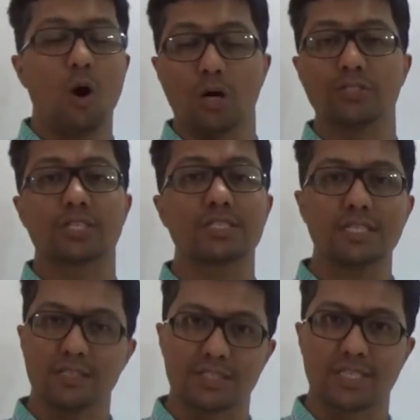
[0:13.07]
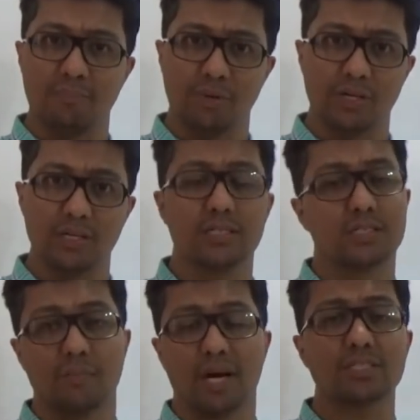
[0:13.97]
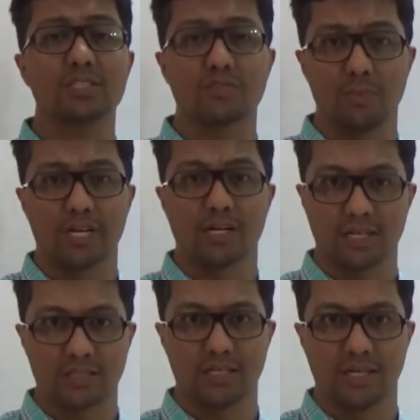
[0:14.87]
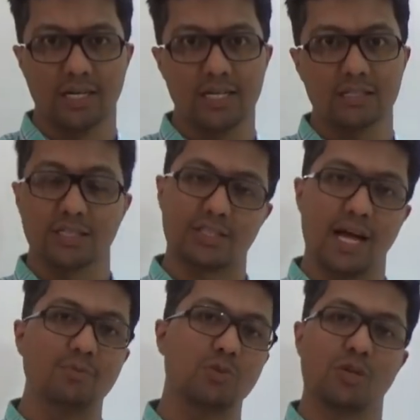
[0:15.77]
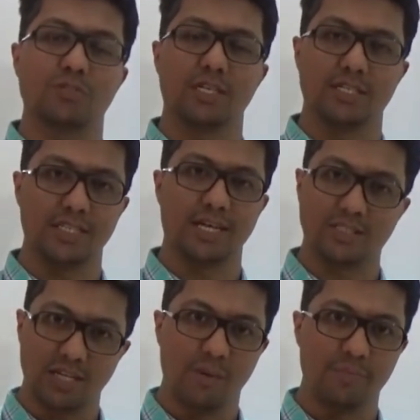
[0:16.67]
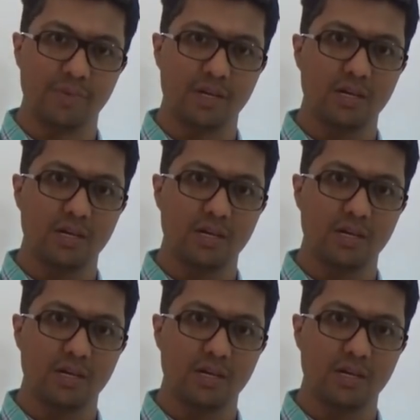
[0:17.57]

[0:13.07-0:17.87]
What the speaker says: On 16 December, Symbiosis will be conducted the SNAP 2018 exam,